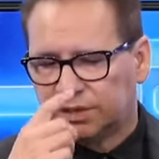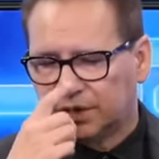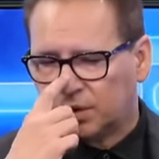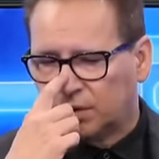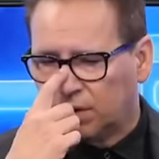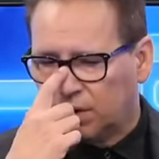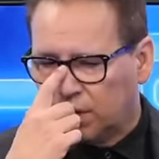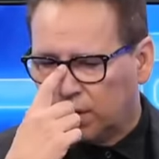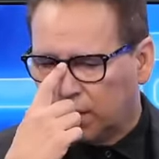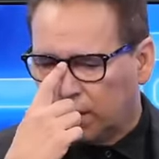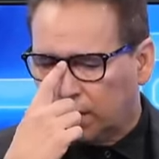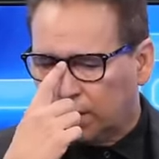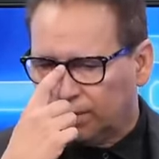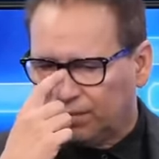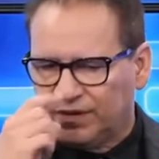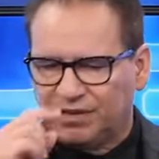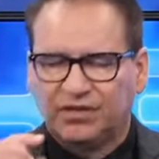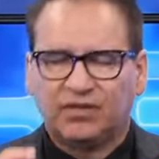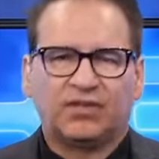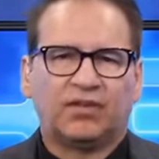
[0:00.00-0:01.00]
So
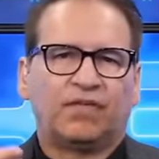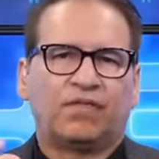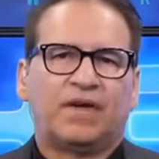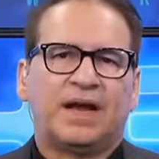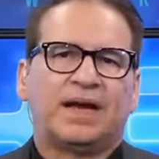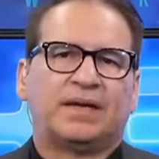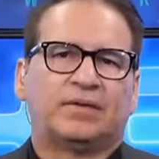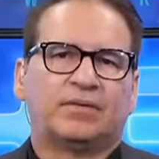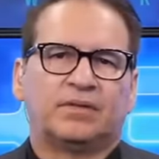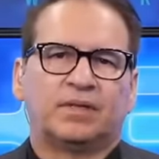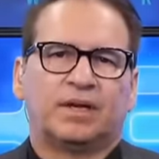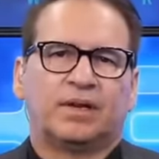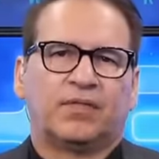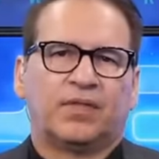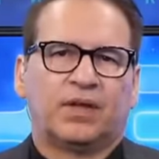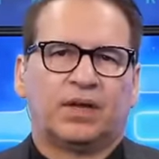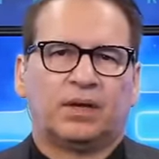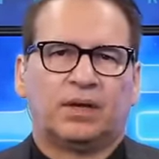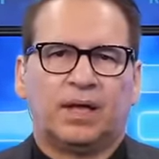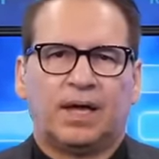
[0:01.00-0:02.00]
this is a factor that I
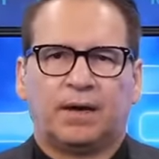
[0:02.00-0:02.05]
think a